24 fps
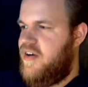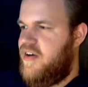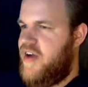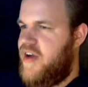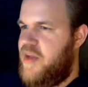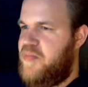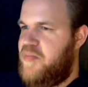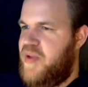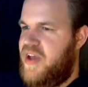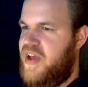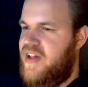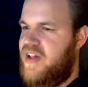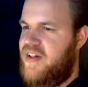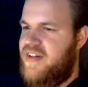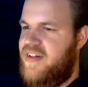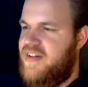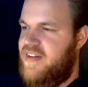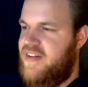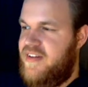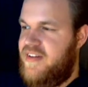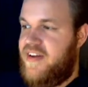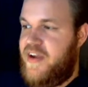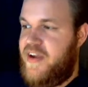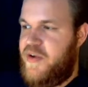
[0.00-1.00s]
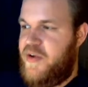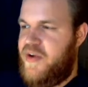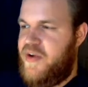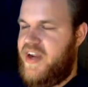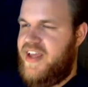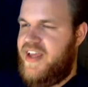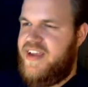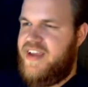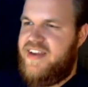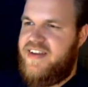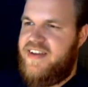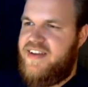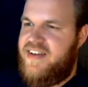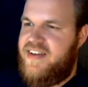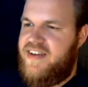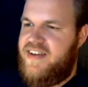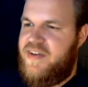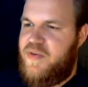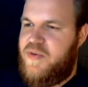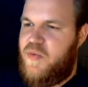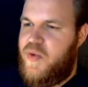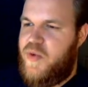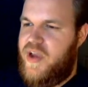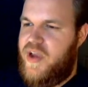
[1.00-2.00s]
Alright, Bill, are you ready?
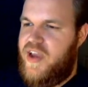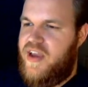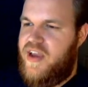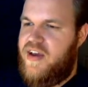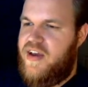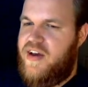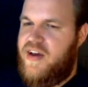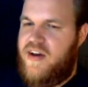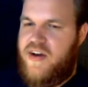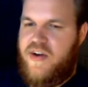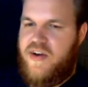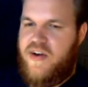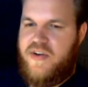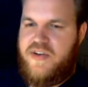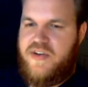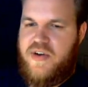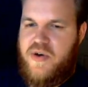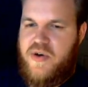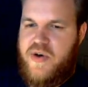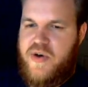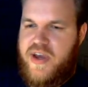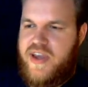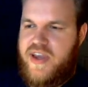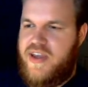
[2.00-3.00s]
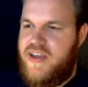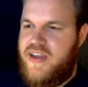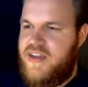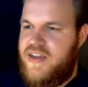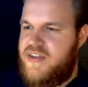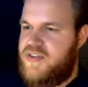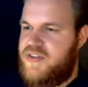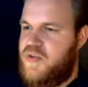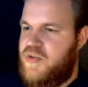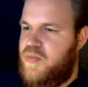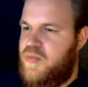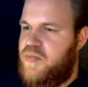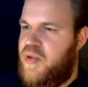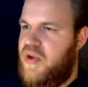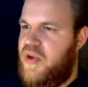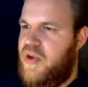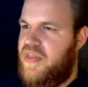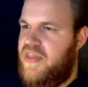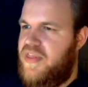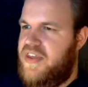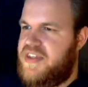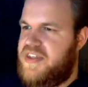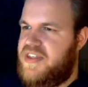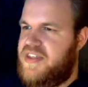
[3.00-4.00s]
We are going to
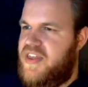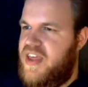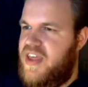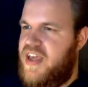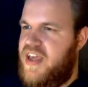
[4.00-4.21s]
put this